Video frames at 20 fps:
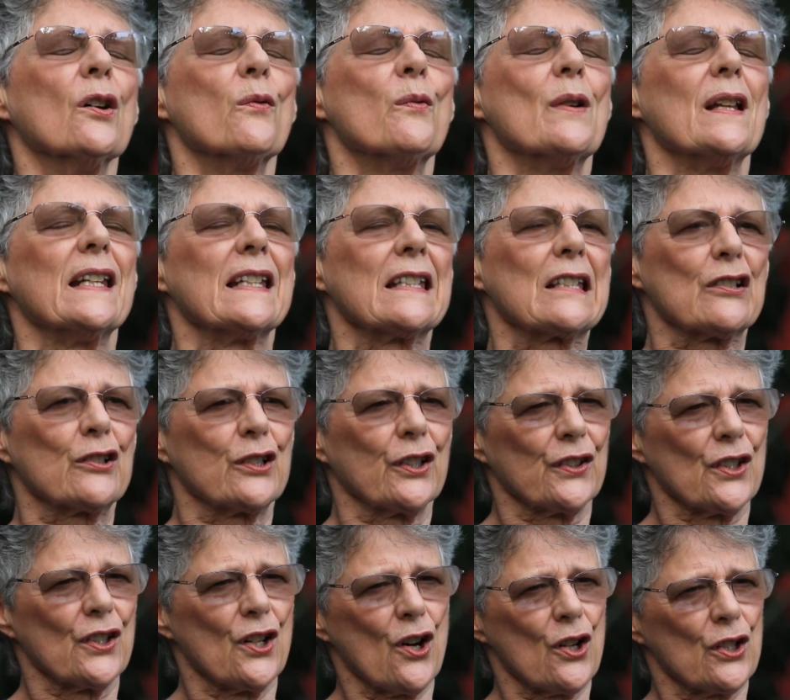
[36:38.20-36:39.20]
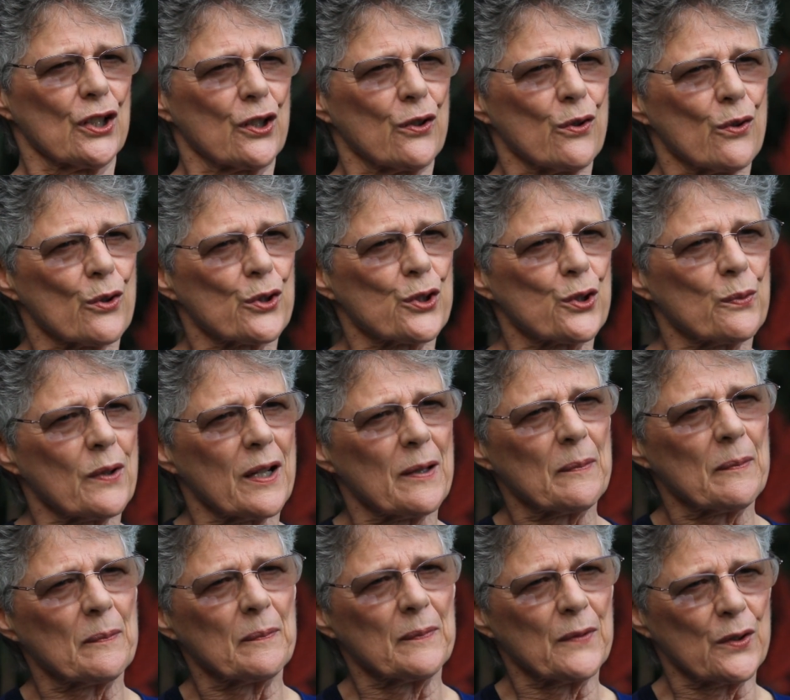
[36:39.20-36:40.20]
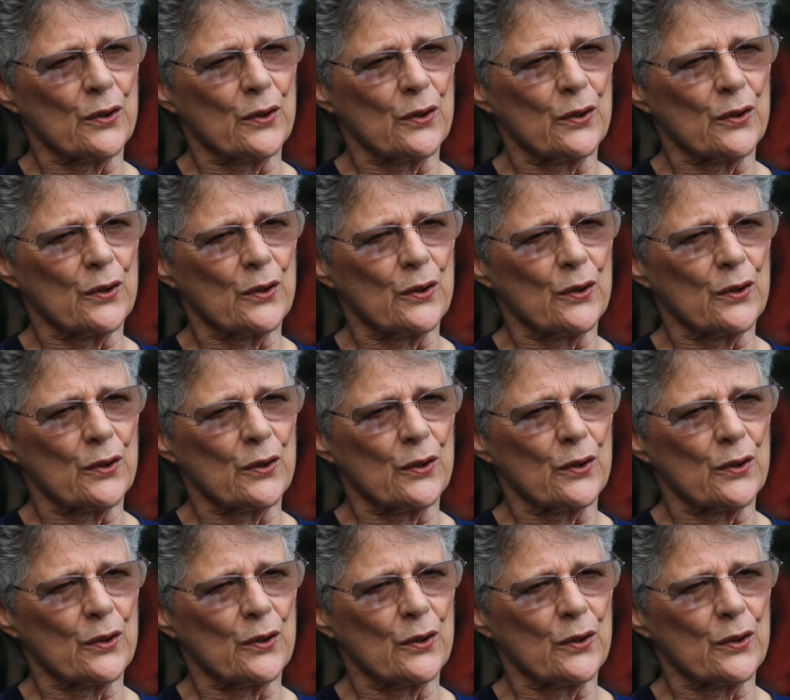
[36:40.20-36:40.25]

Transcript: Well, let's look at the Holocaust, where